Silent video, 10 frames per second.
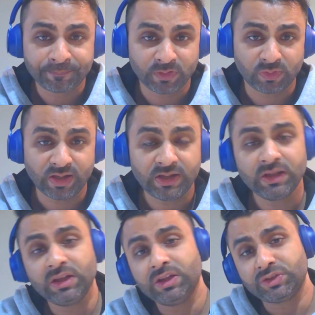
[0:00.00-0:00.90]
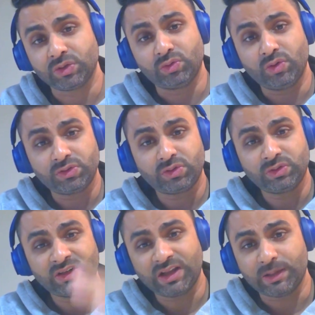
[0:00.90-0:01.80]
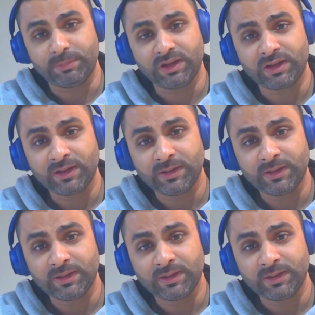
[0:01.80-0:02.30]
Okay? So go through the topic,